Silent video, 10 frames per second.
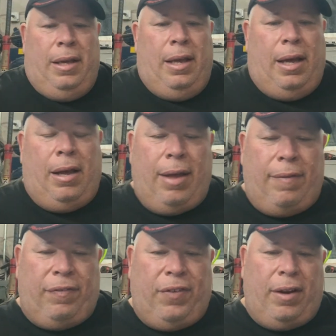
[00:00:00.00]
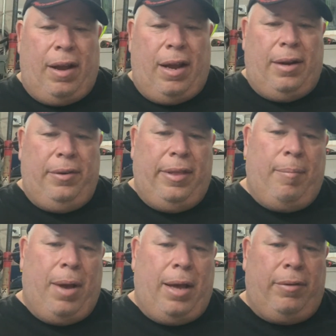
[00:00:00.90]
I'll have to figure out how to do that
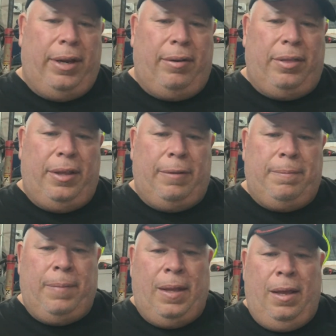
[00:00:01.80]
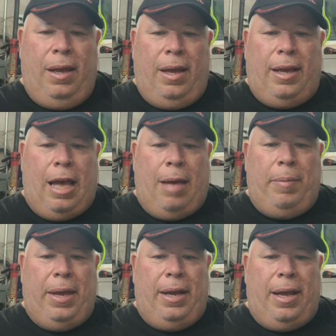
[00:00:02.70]
moderator thing. Hey, Common
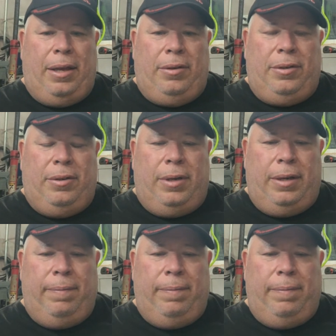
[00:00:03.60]
Man, how you doing?